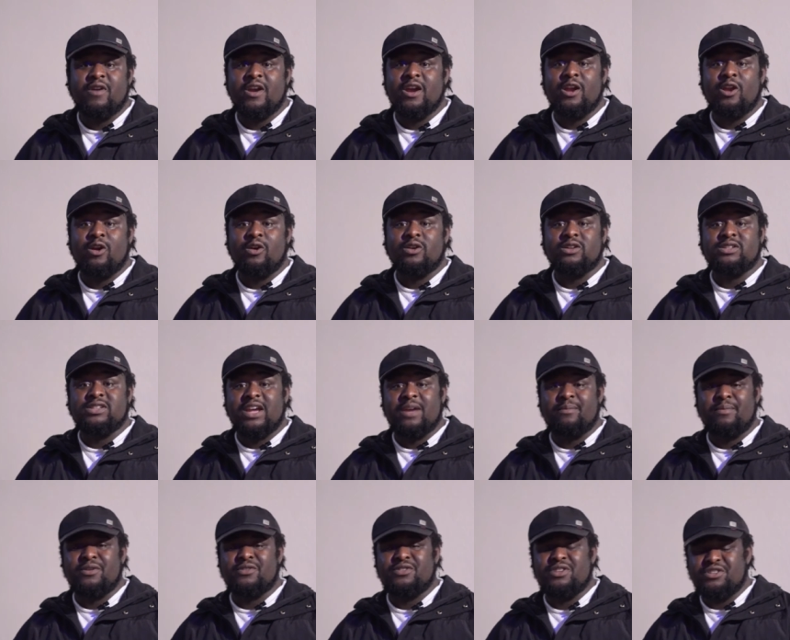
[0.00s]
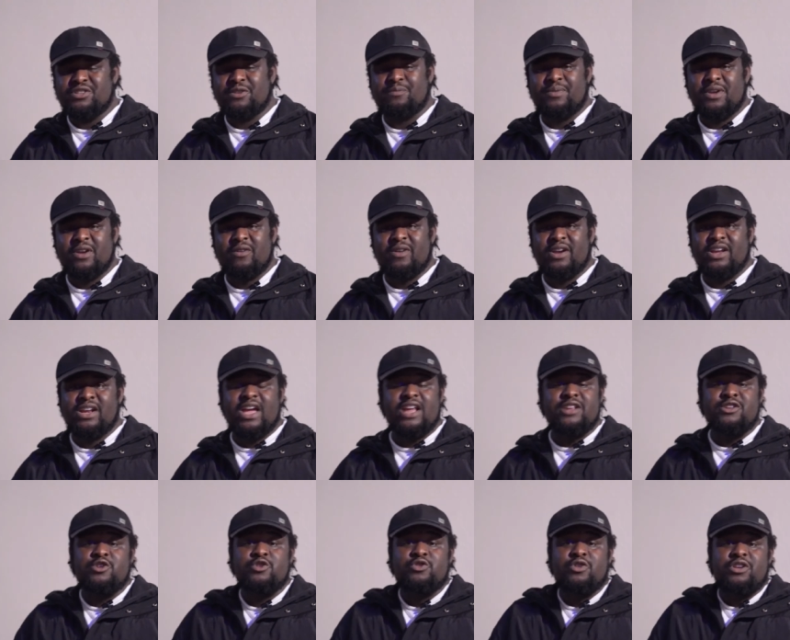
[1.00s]
a very long time are disappearing,
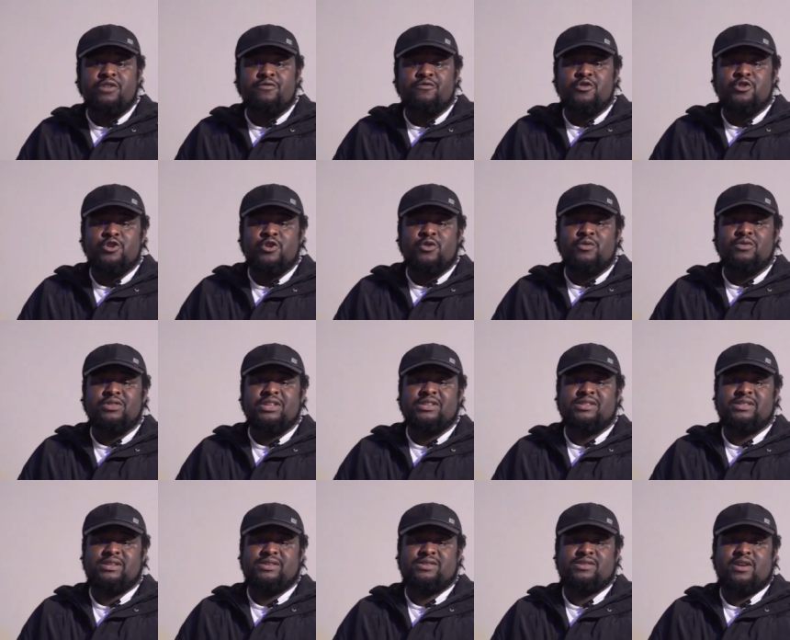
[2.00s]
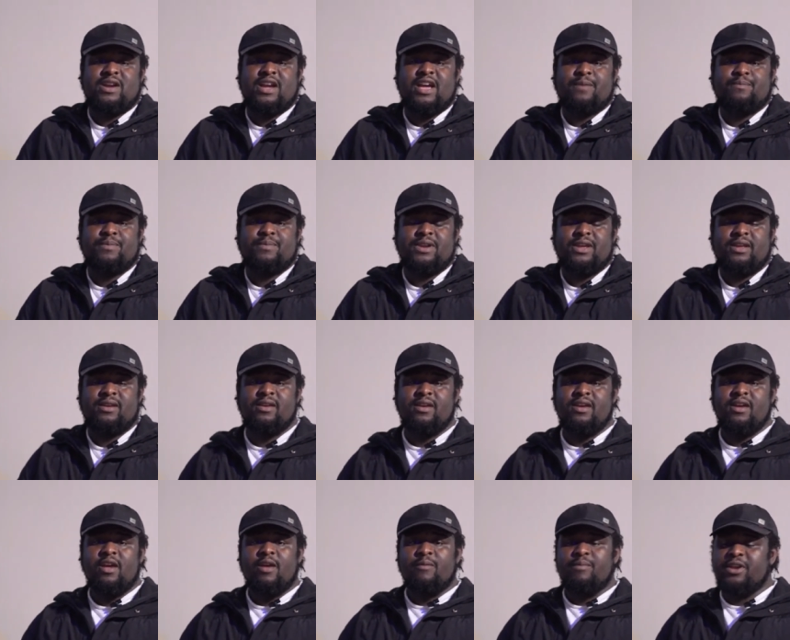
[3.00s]
and you don't even know these things are happening
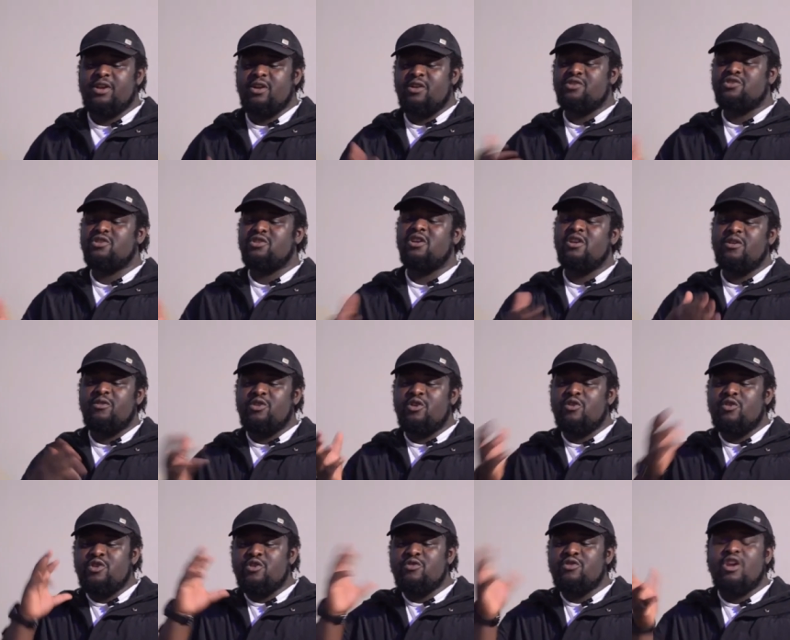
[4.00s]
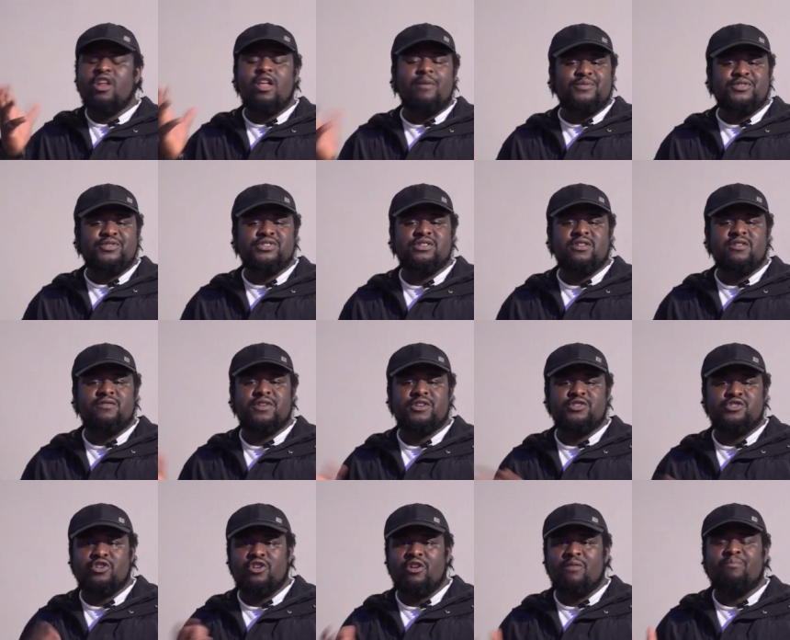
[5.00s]
because you're not
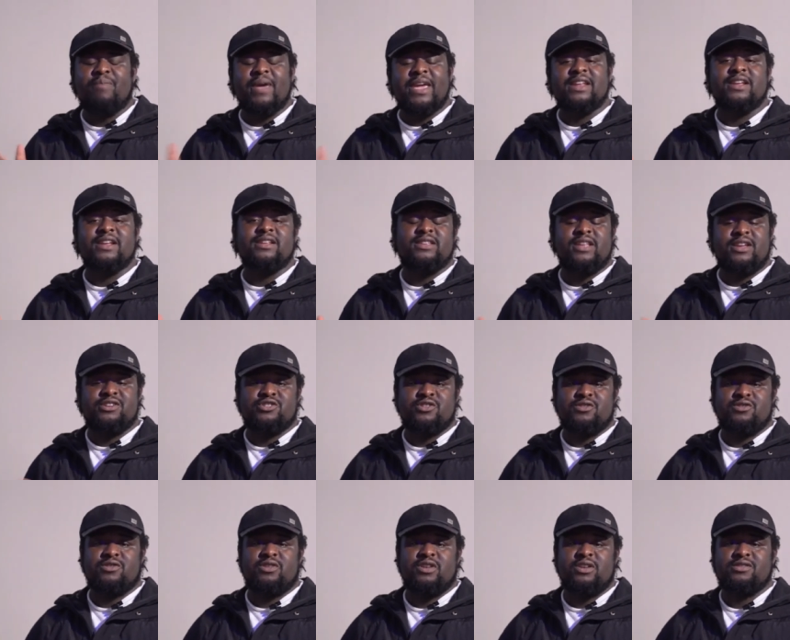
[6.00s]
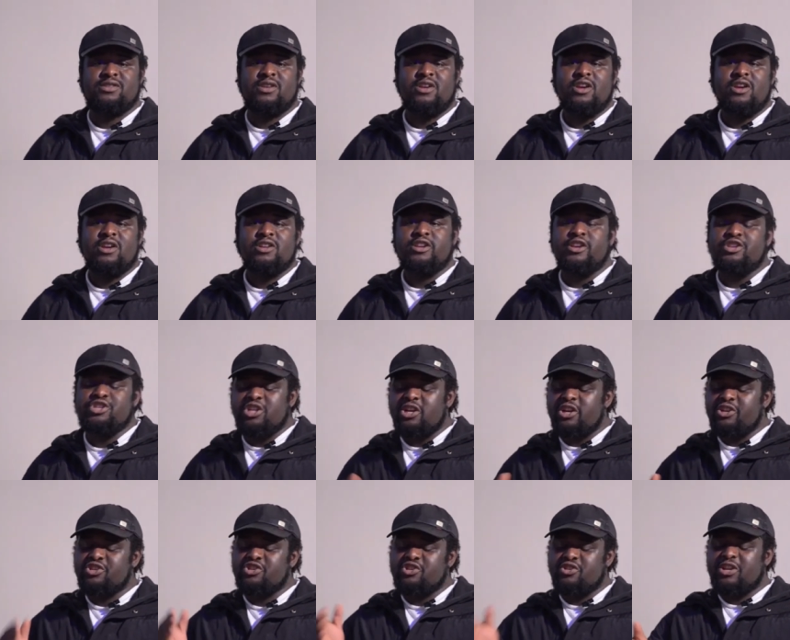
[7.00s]
observant. You're not paying attention to this. The
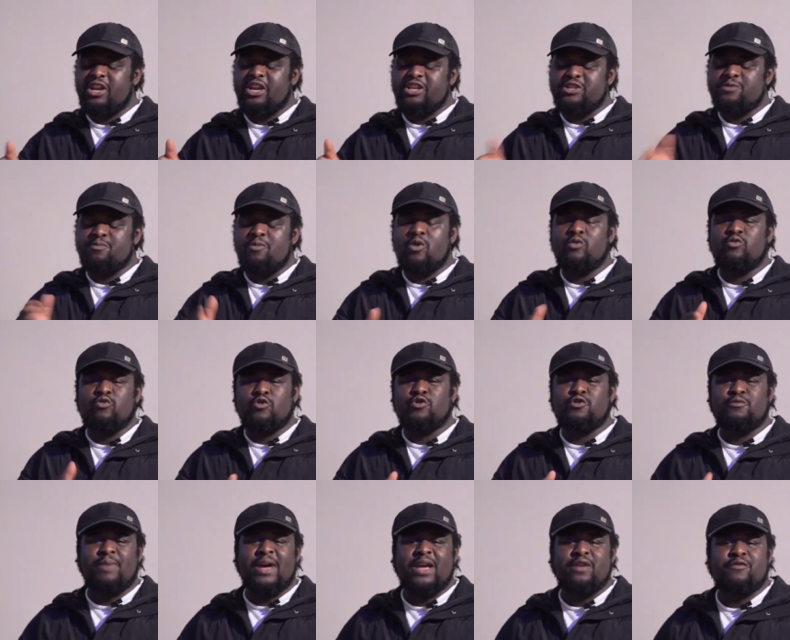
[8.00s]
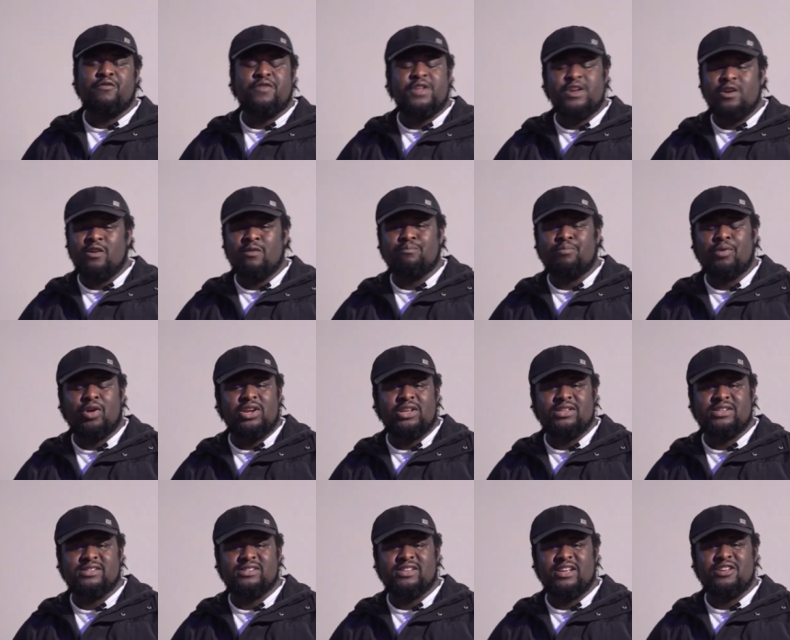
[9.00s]
church today is more ruled by fear and
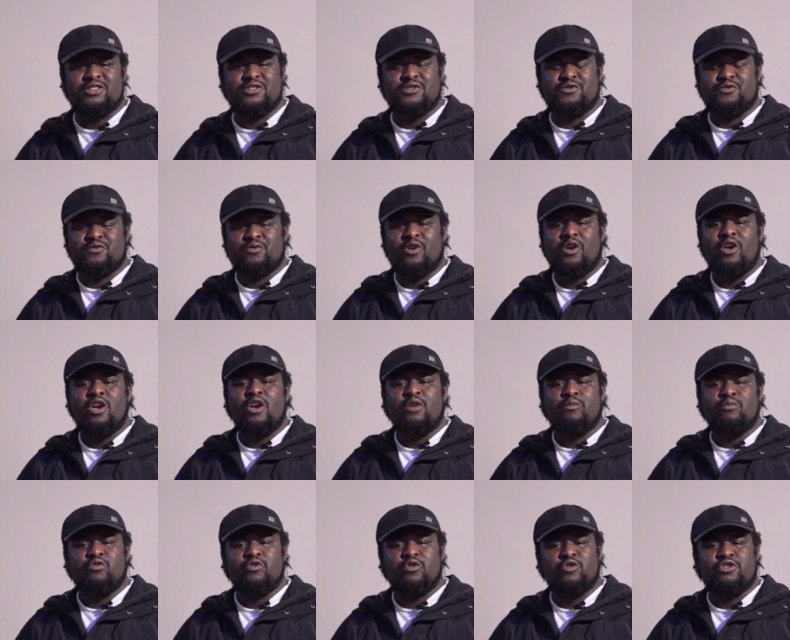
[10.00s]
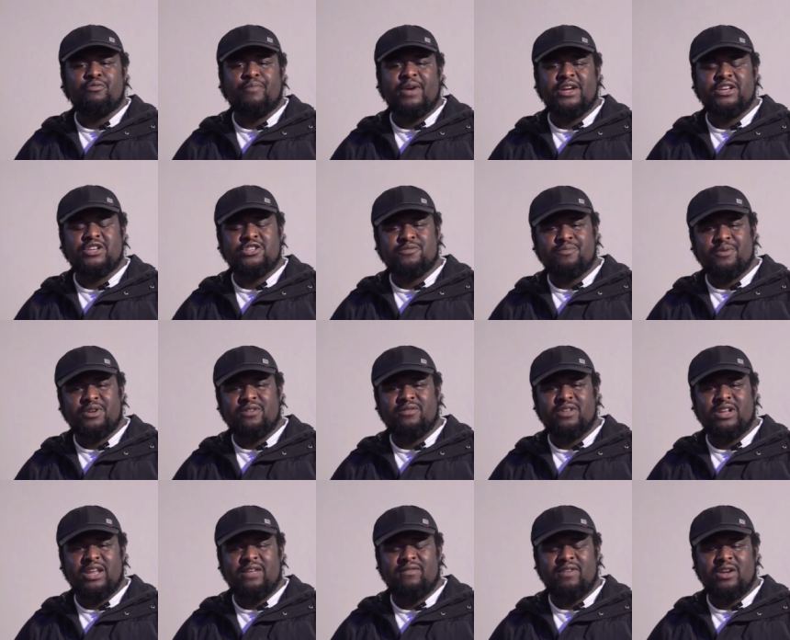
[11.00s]
politics than it is ruled by the Spirit
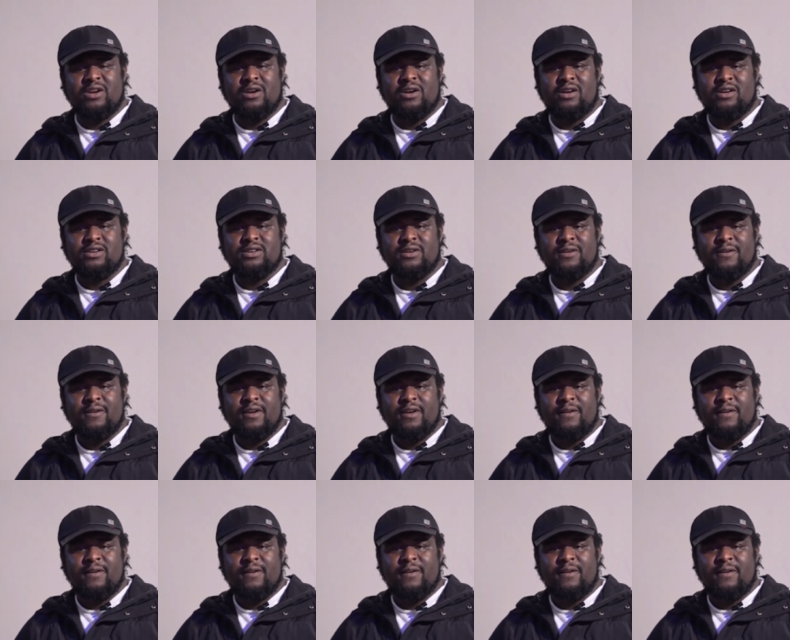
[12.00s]
of the living God.